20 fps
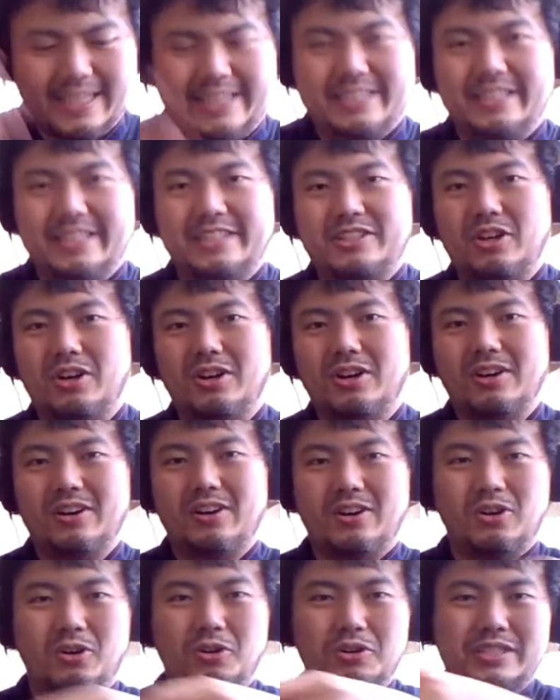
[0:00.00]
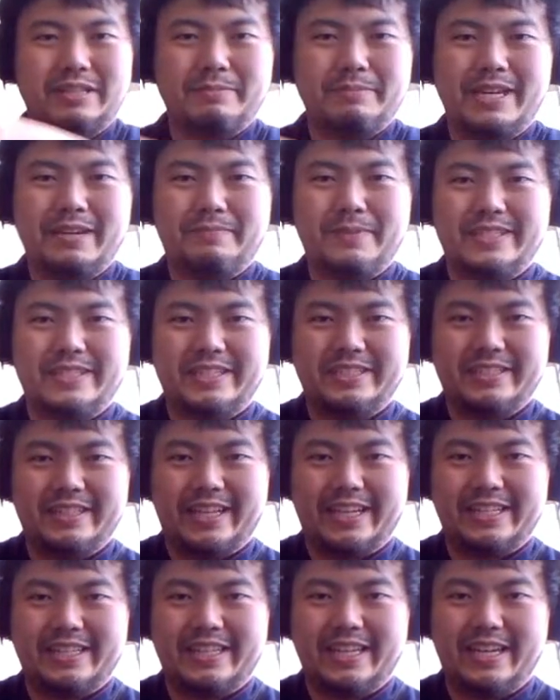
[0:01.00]
just holds them in a position
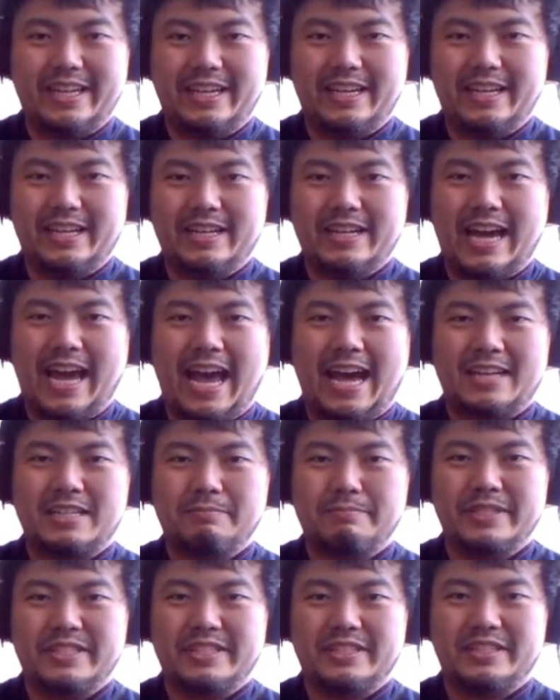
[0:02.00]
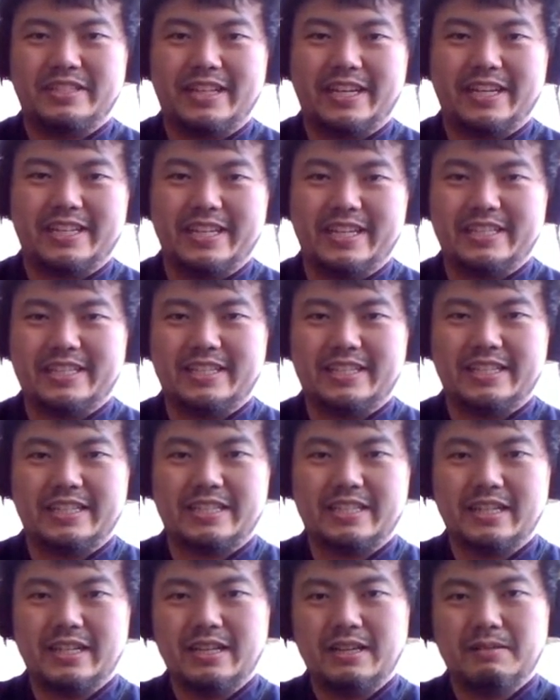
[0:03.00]
in action position like this, and
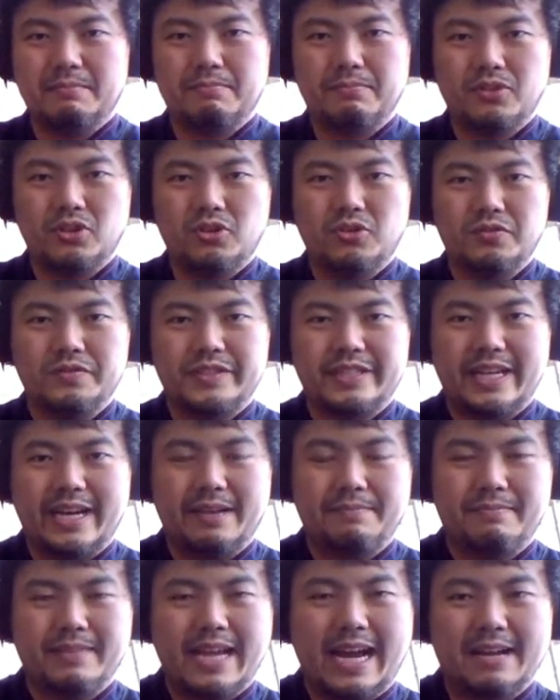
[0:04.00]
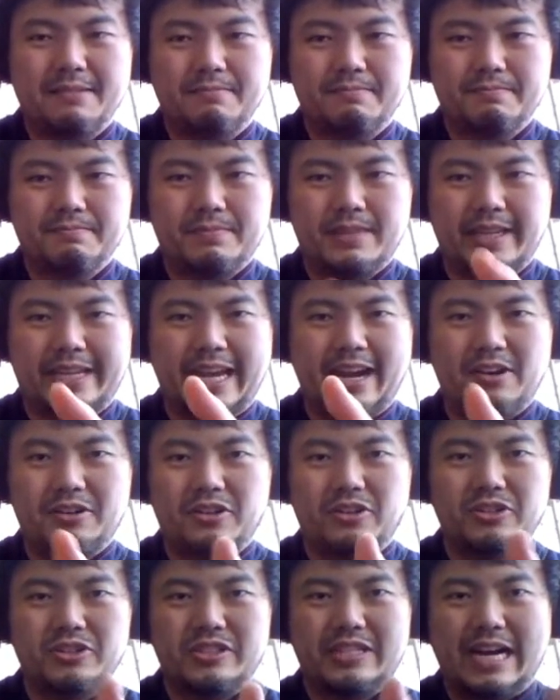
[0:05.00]
just moves them. Not the
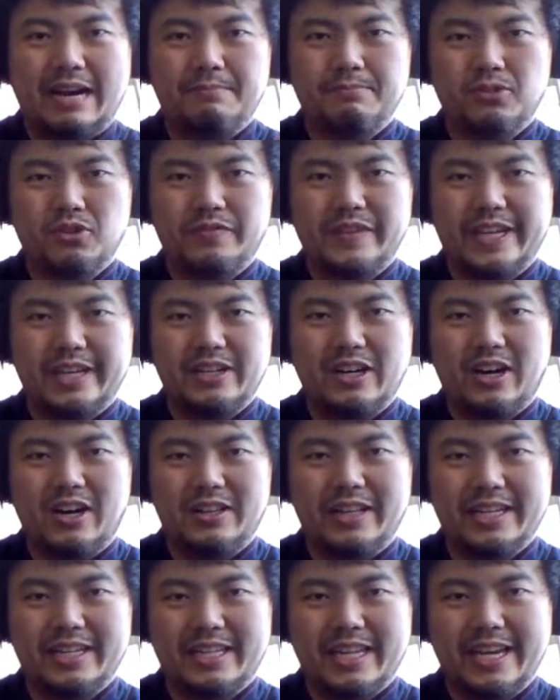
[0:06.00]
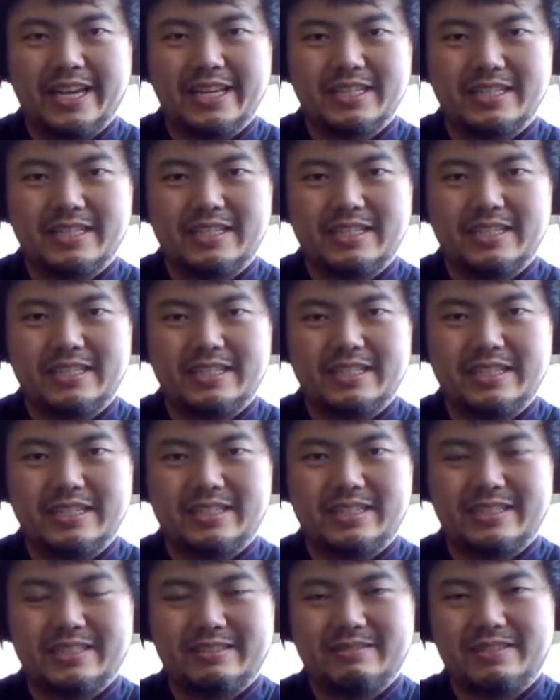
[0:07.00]
character is not moving at all like this.
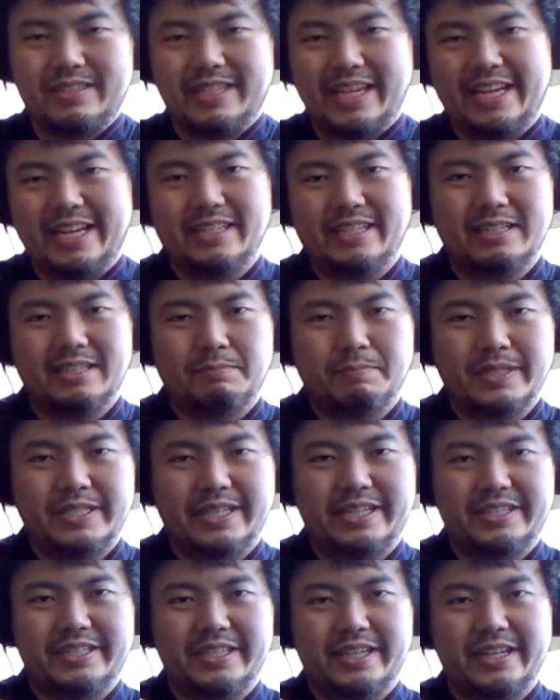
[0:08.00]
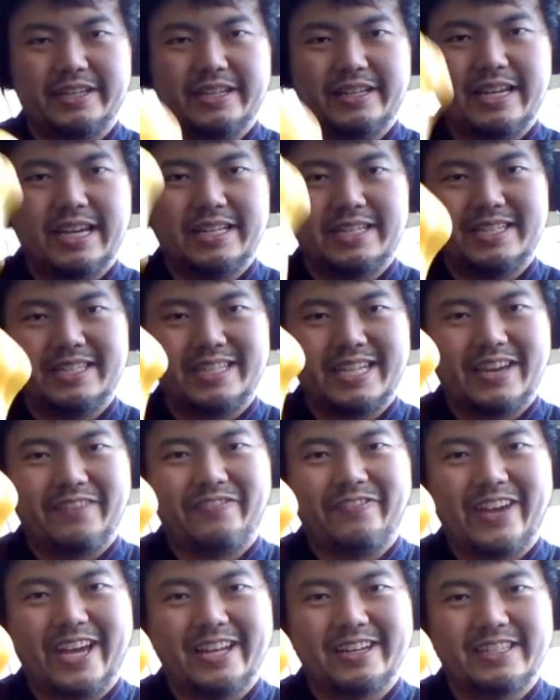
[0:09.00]
Just stays in this position. Okay. It's stiff
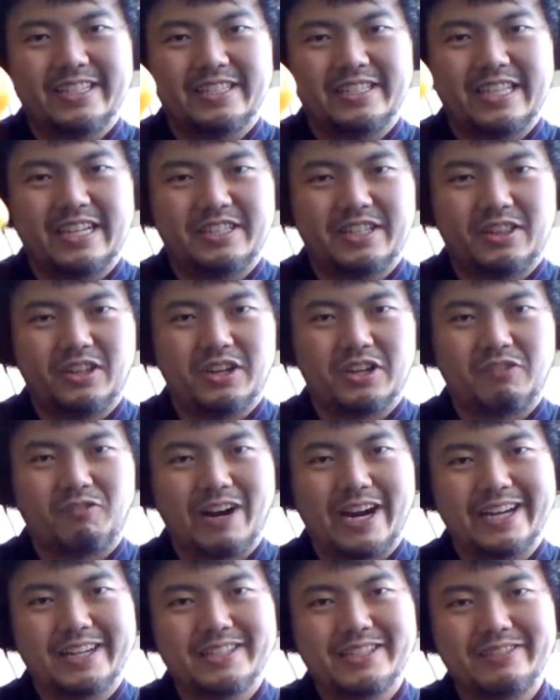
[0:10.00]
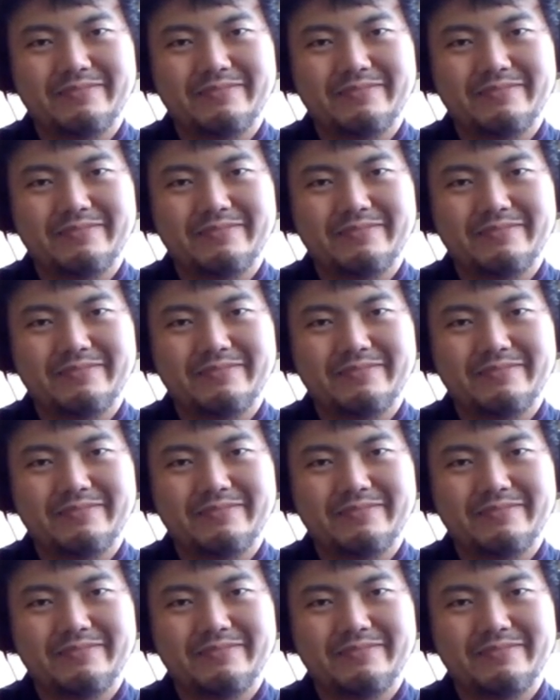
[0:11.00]
and it just doesn't look right.